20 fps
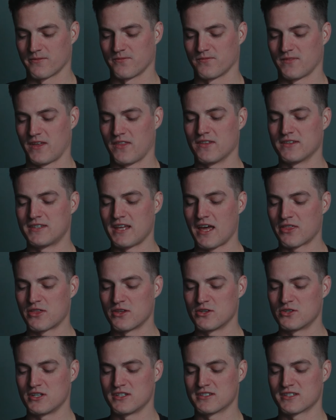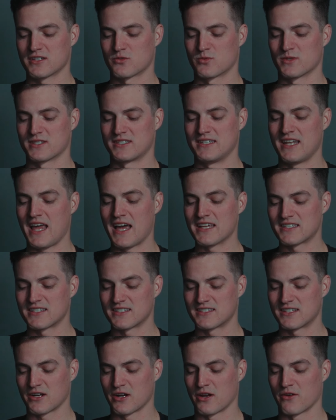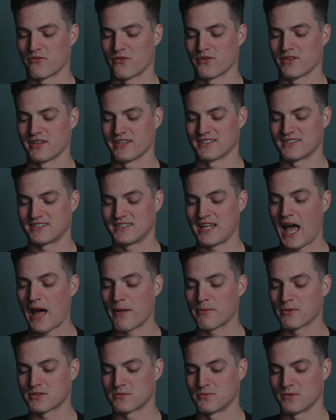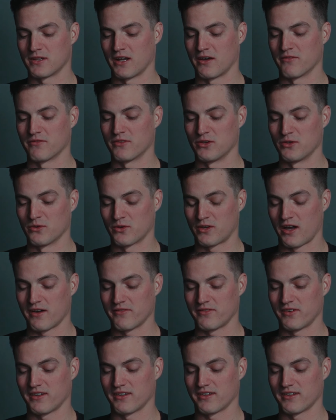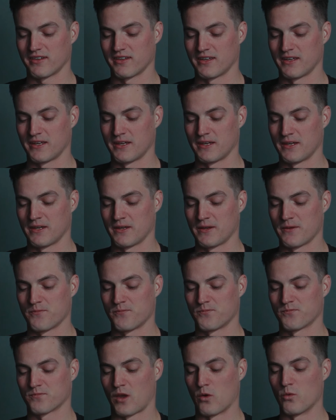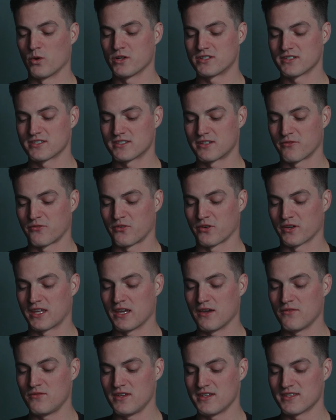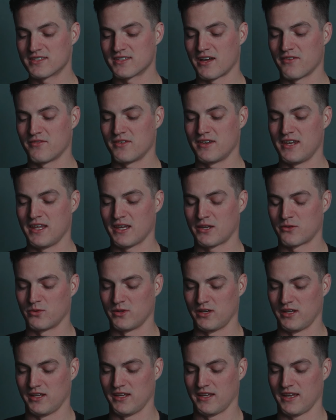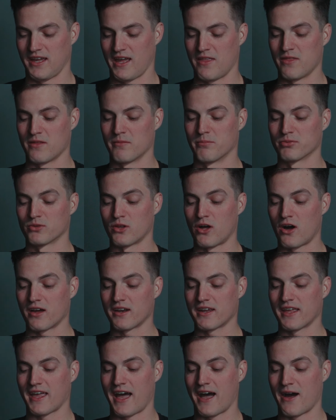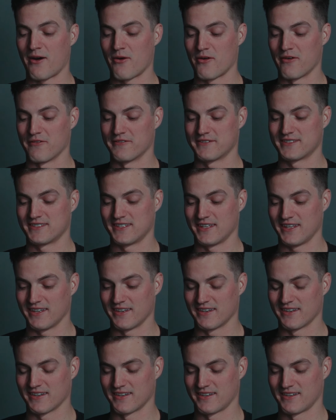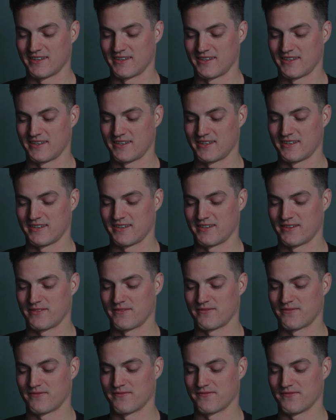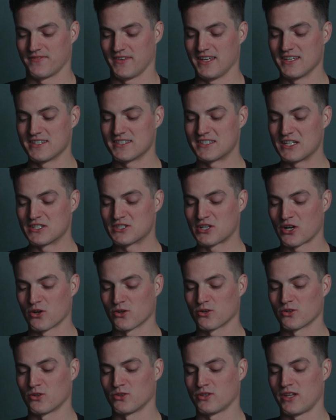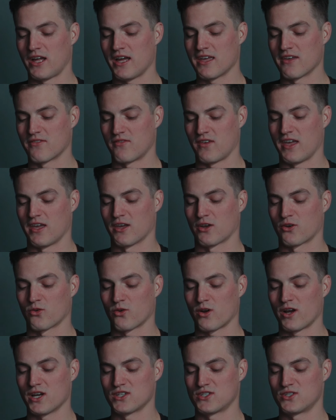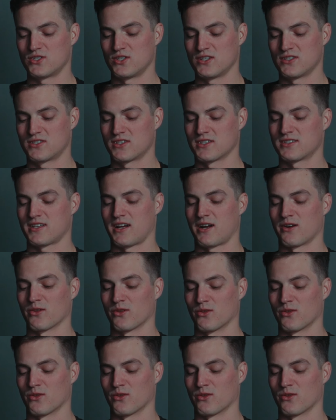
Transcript: And the death of Jesus was necessary for the establishment of the new covenant, which is the forgiveness of iniquity and the blotting out of sin. It is eternal life in Christ Jesus, our